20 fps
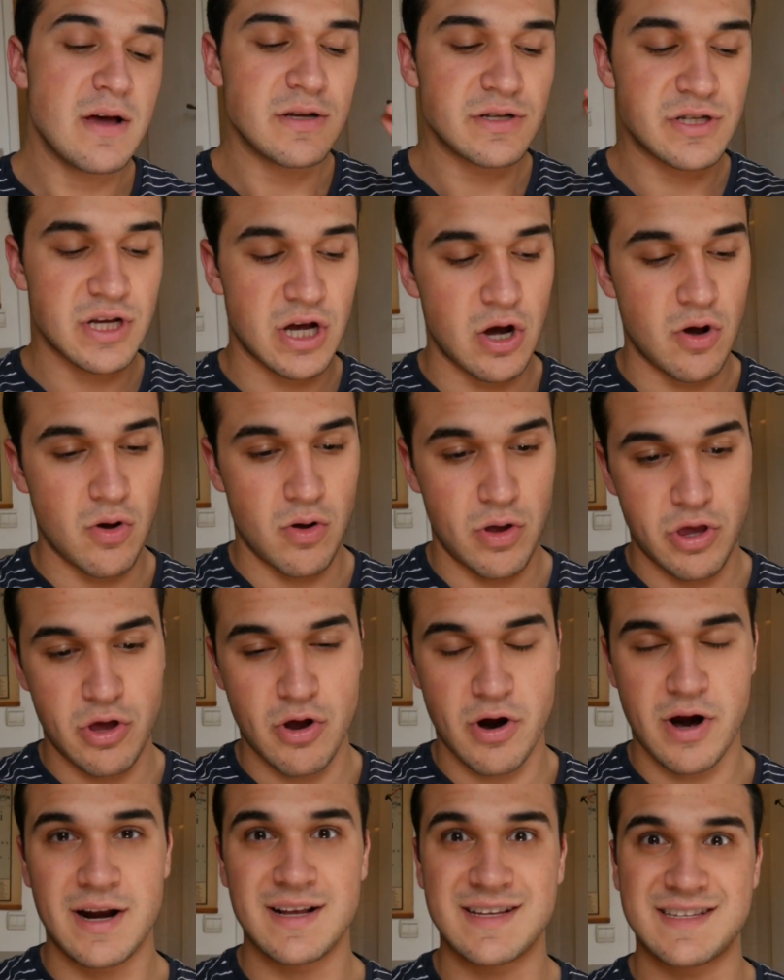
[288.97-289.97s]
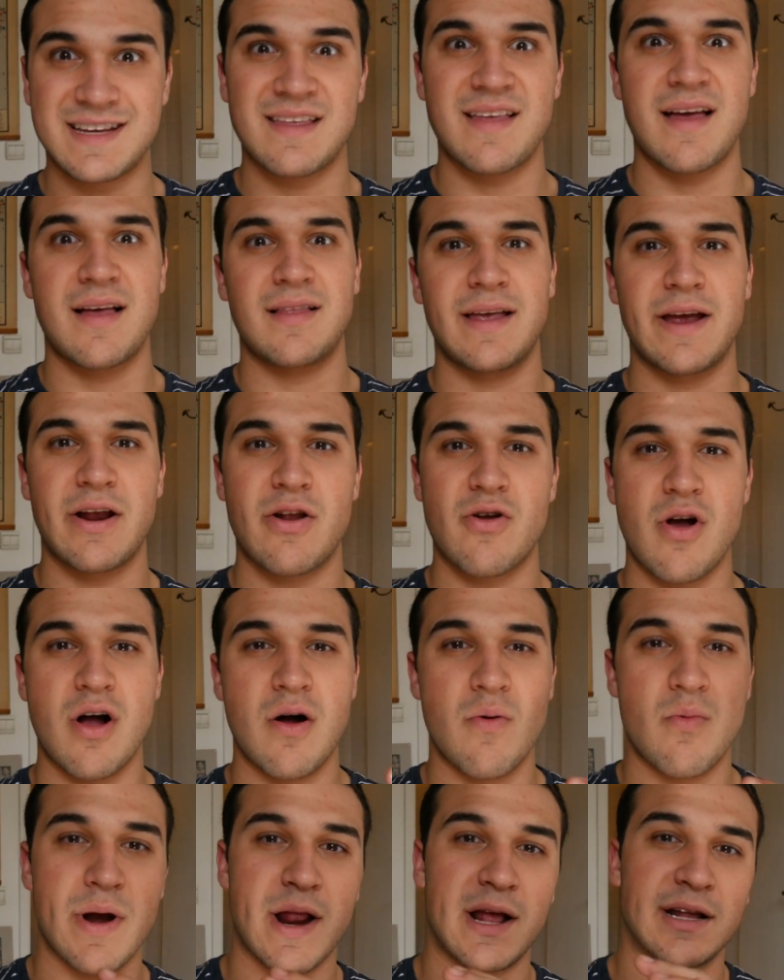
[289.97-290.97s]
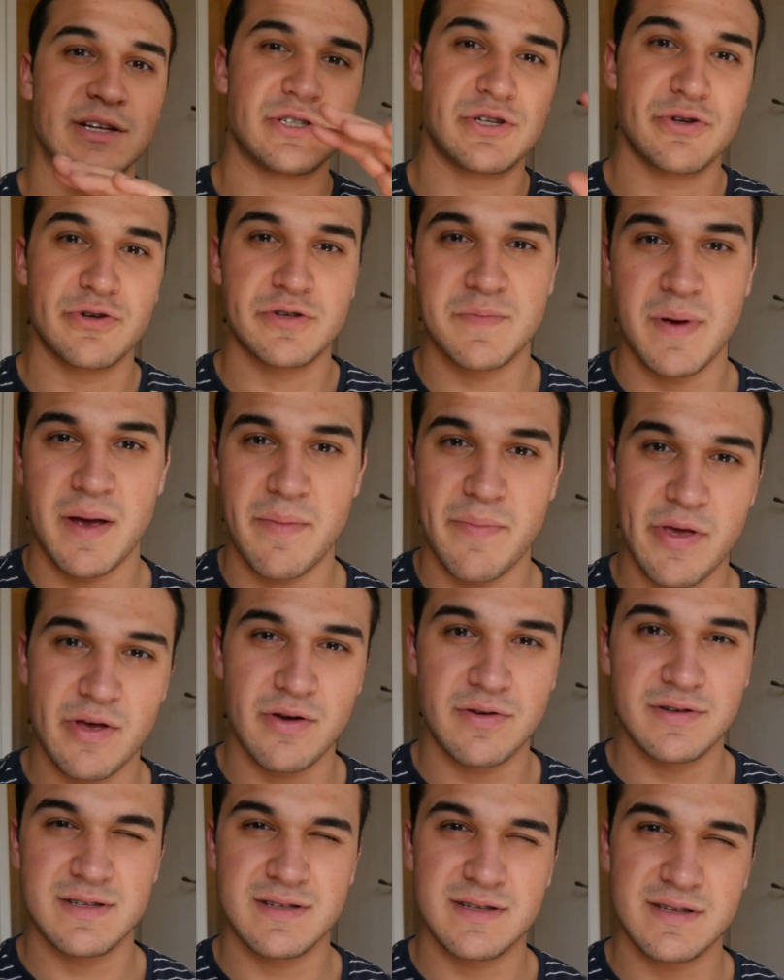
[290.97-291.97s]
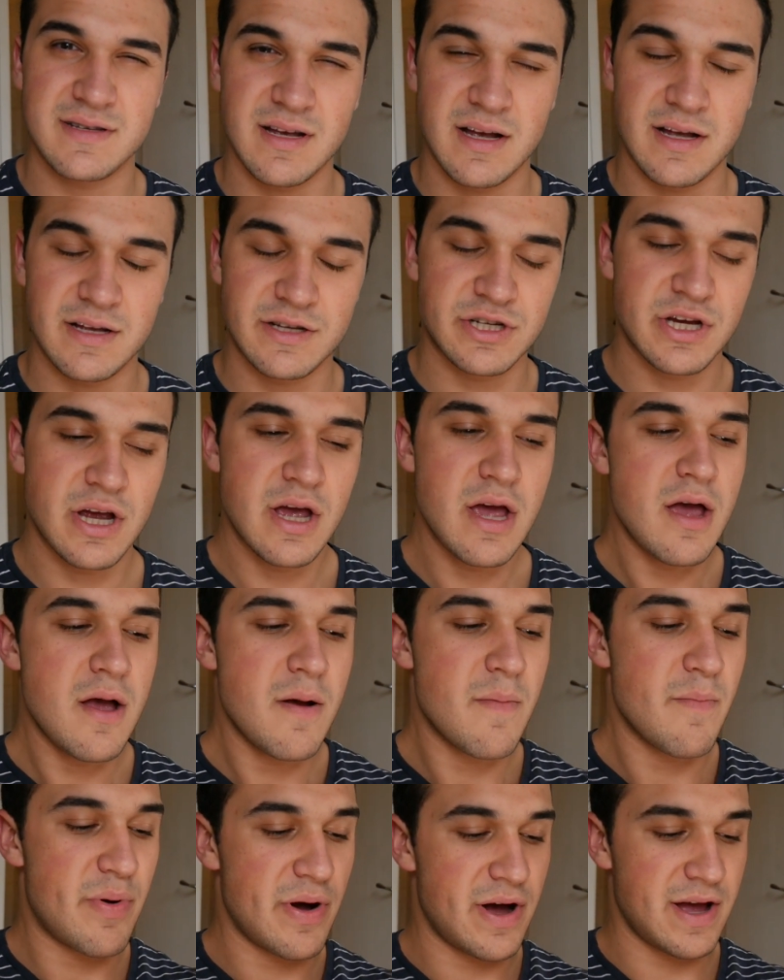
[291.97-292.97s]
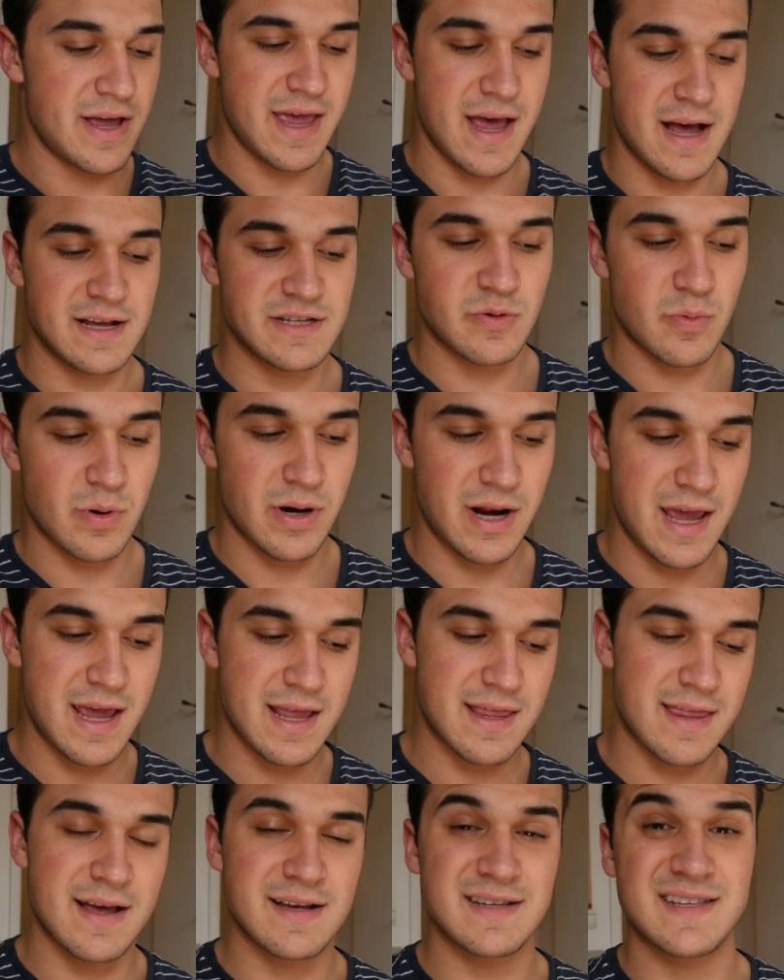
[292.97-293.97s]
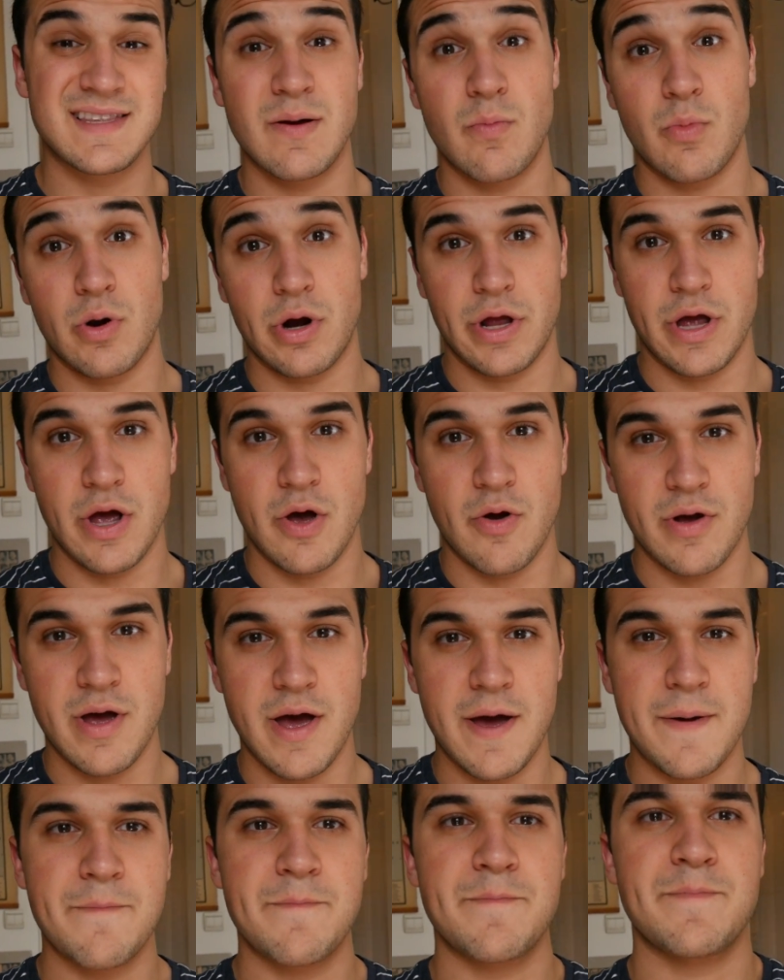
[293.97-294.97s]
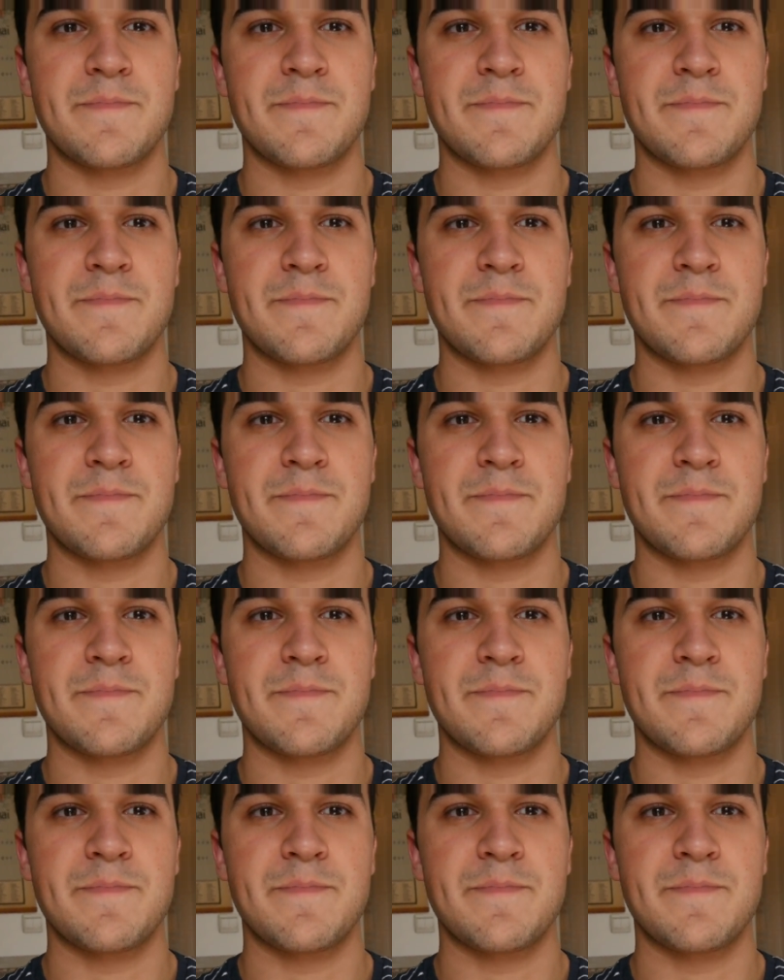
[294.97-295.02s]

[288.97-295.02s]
So you're going to see that later on when I choose my meals and such. But yeah, so we're going to eat this and then we're going to go, okay?